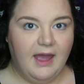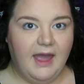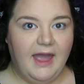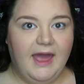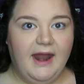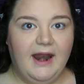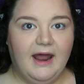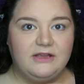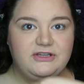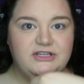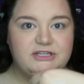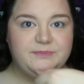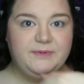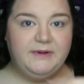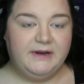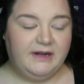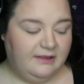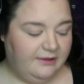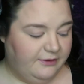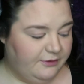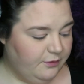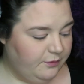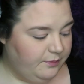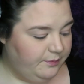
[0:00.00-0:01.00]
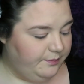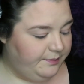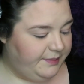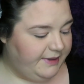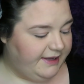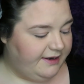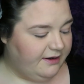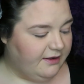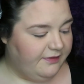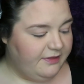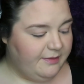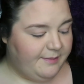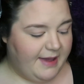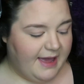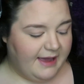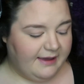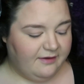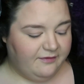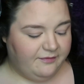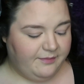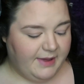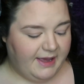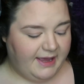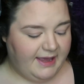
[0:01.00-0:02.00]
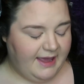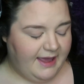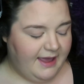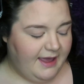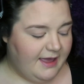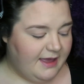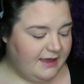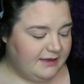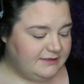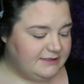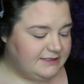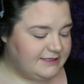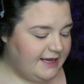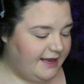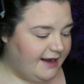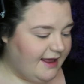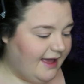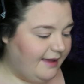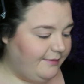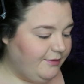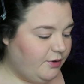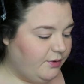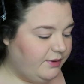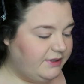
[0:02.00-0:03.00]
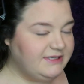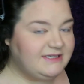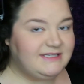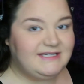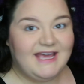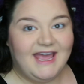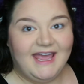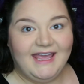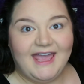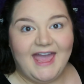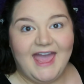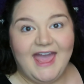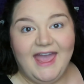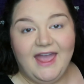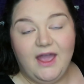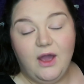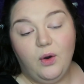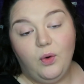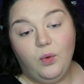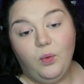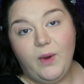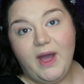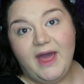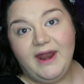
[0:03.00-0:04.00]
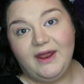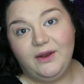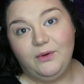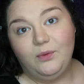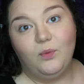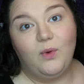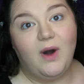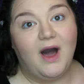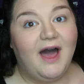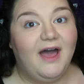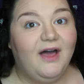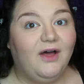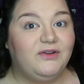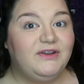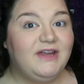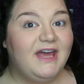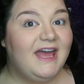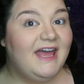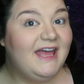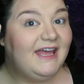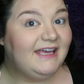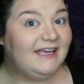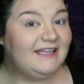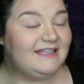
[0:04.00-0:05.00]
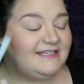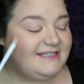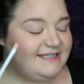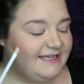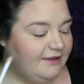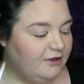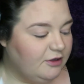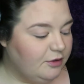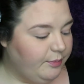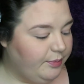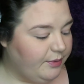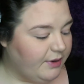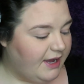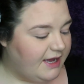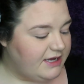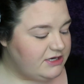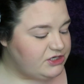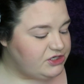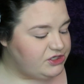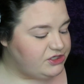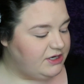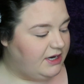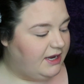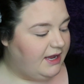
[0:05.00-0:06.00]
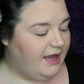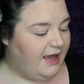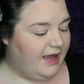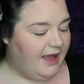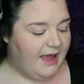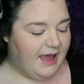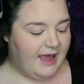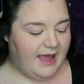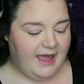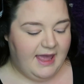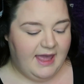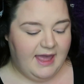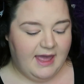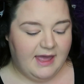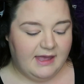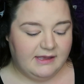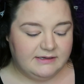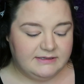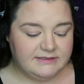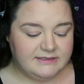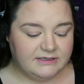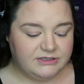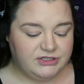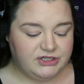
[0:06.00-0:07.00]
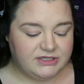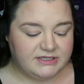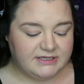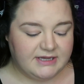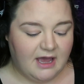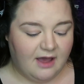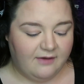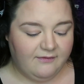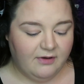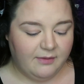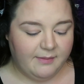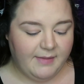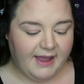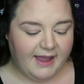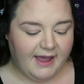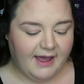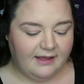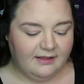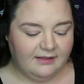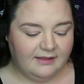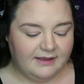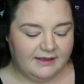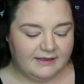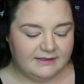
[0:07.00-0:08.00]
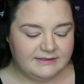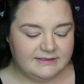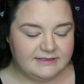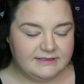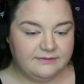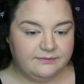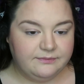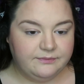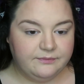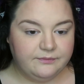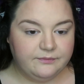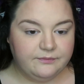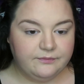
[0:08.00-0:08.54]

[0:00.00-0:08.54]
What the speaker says: And I just put a little bit on the back of my hand, and I'm going to take a Wet n Wild concealer brush and just cover my eyelids.